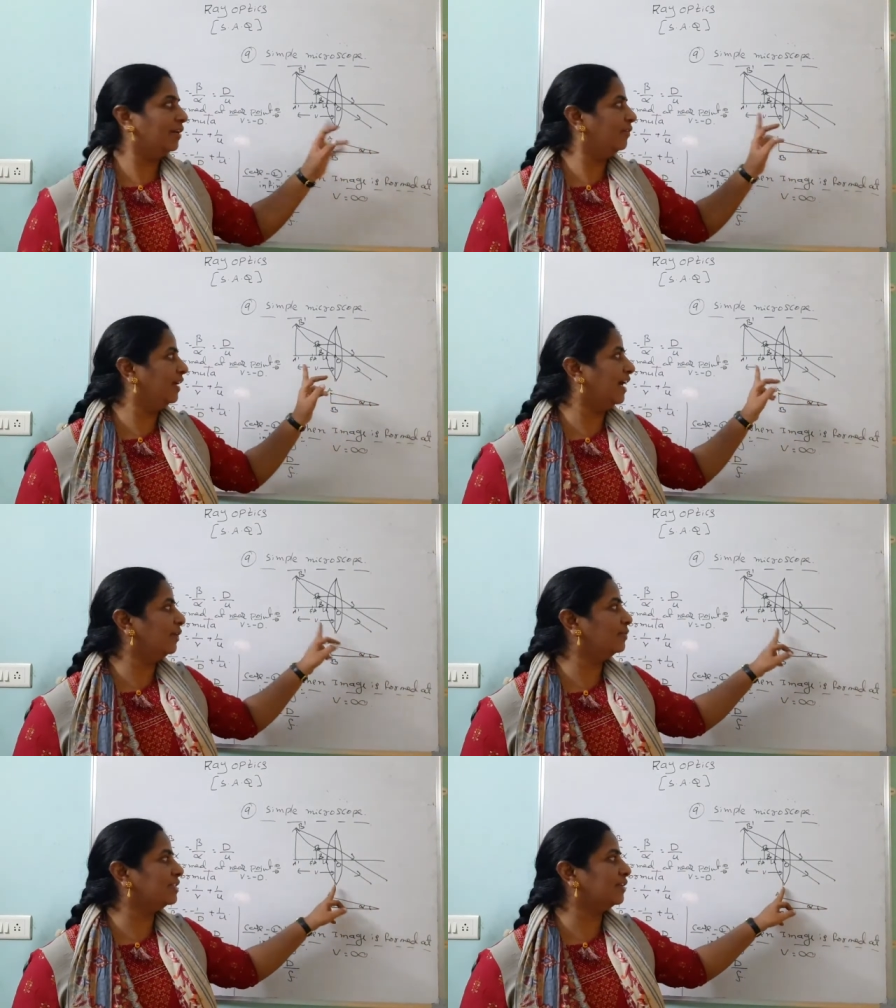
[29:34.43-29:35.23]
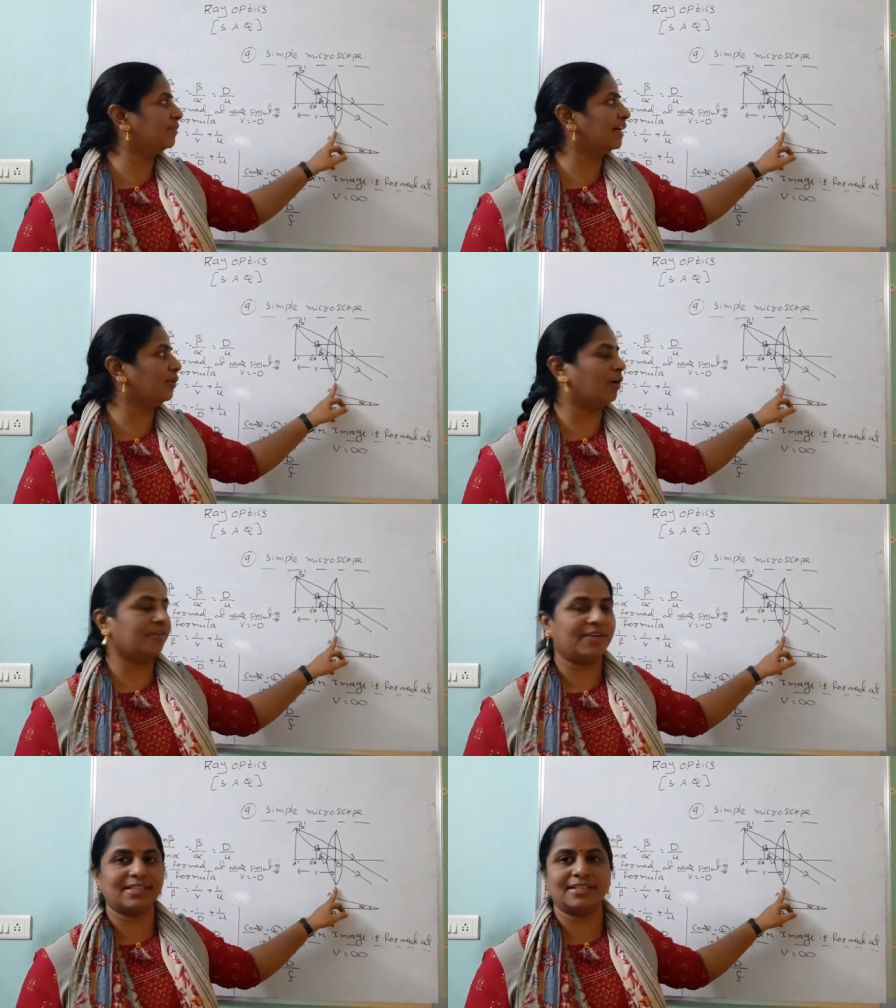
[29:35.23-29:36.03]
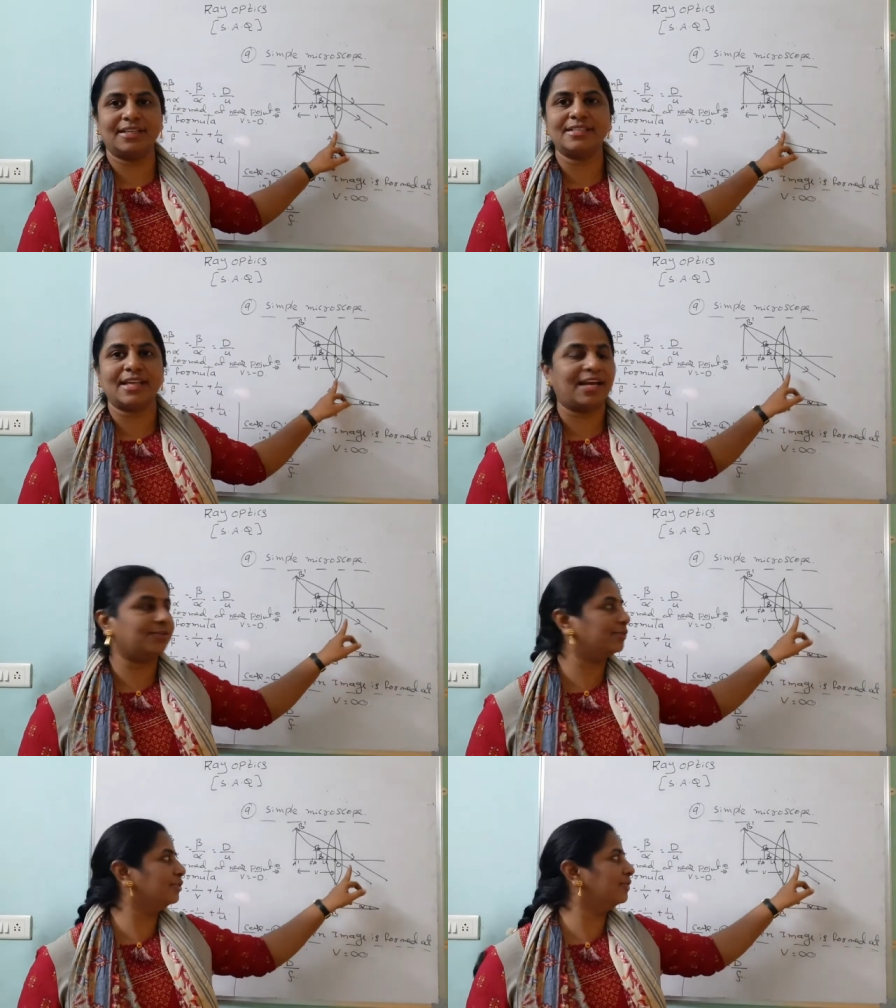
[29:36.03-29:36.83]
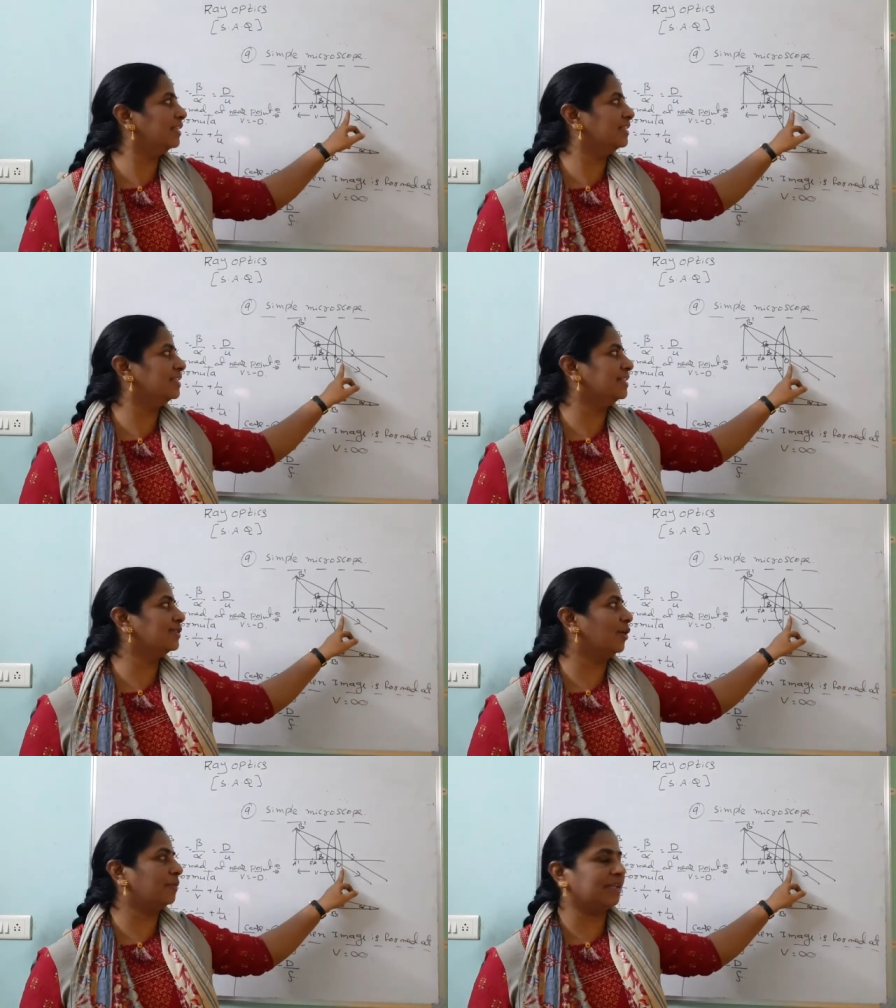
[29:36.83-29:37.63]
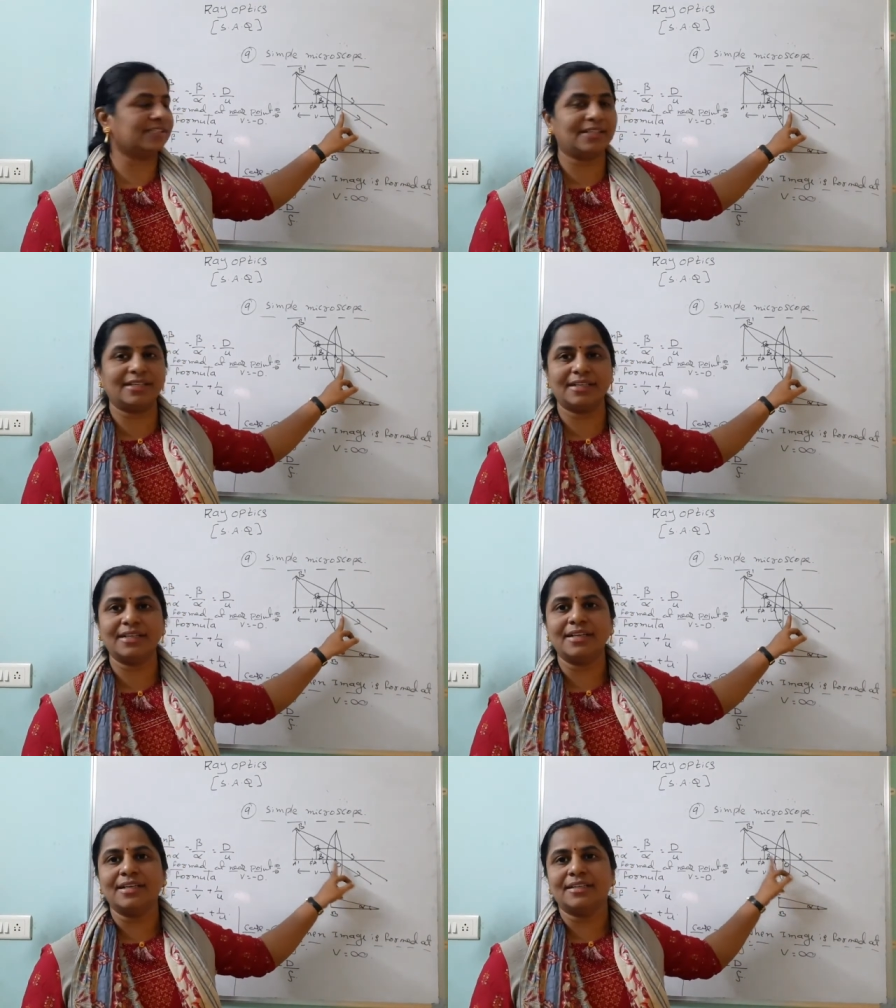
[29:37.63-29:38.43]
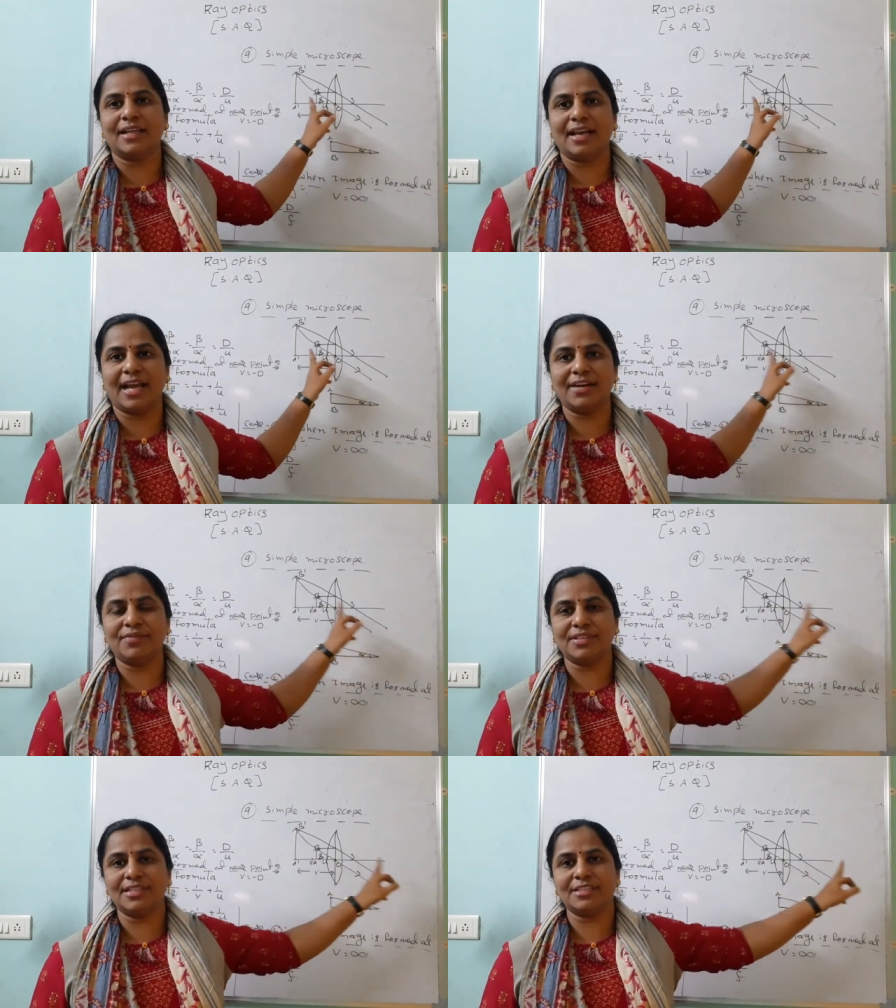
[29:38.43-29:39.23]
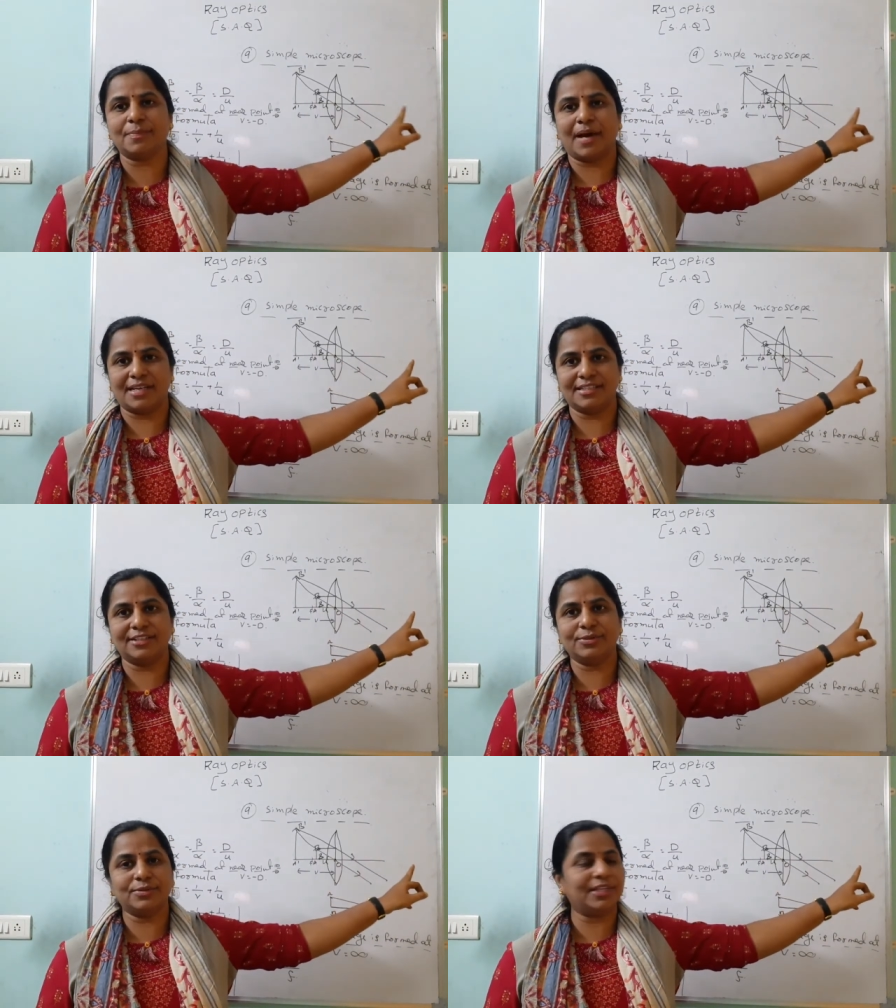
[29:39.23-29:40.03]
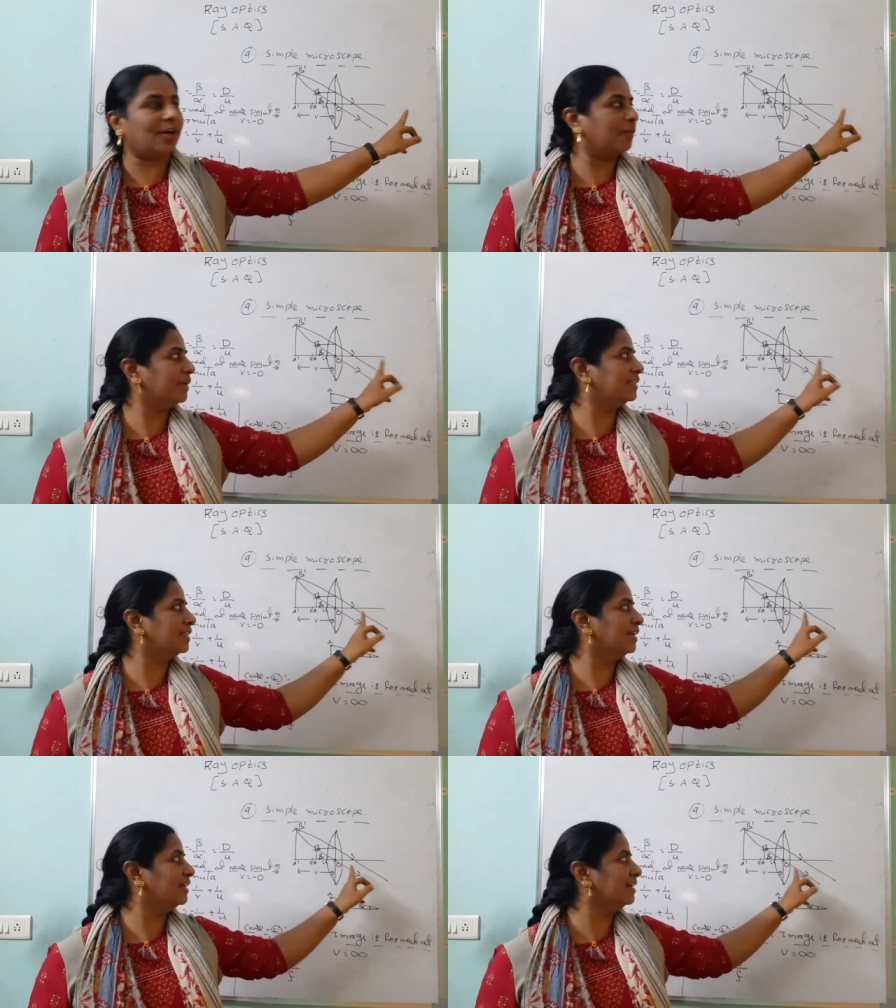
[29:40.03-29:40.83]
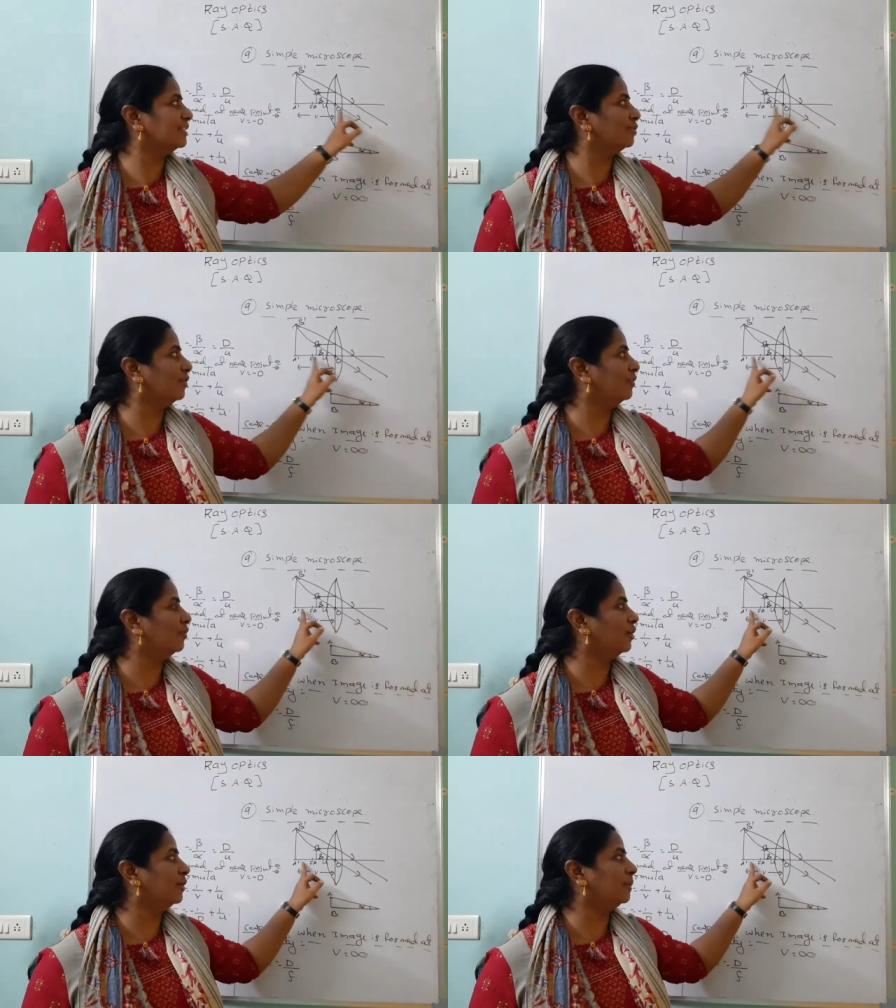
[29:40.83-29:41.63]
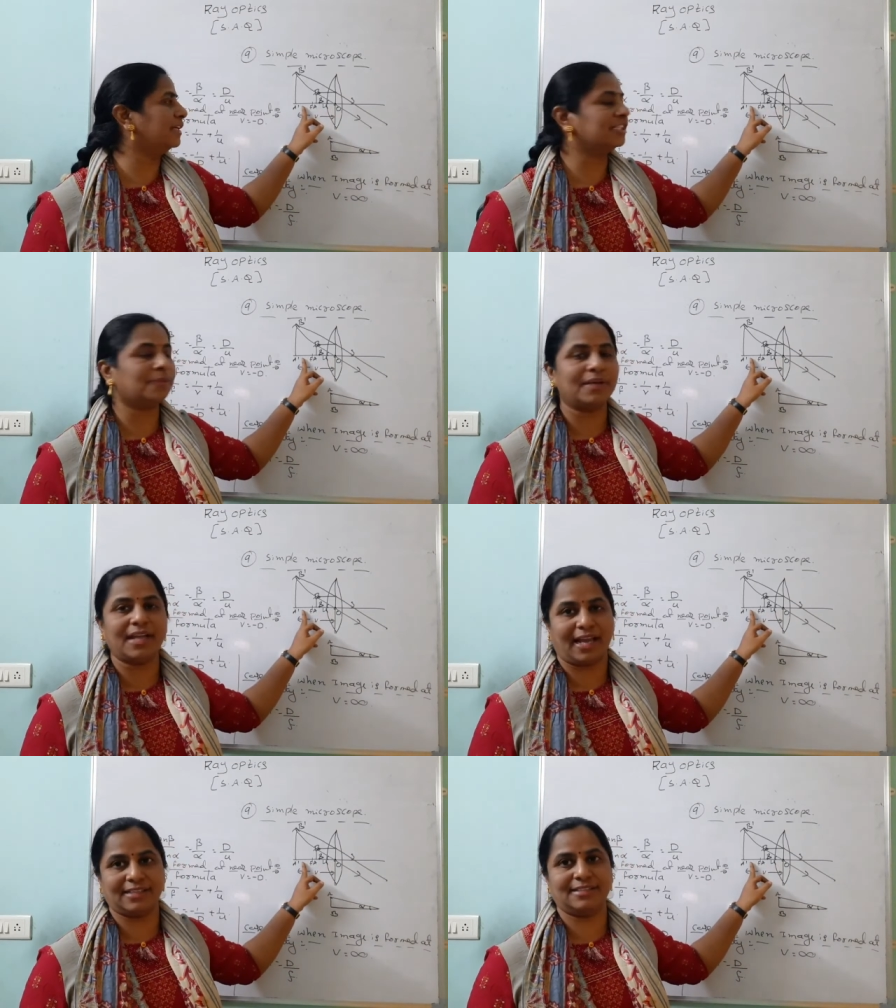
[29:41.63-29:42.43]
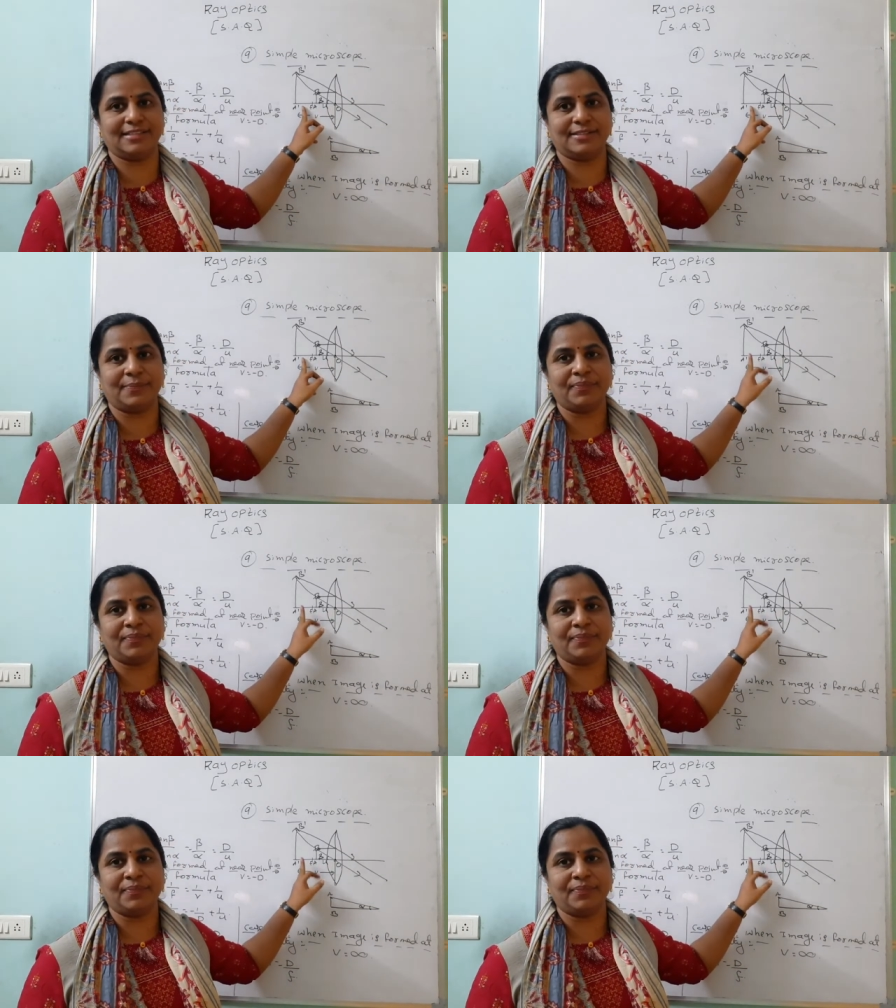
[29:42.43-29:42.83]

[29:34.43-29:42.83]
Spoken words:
We are using one convex lens as usual. This is optic center. The line which is passing through the optic center is called what? Principal axis.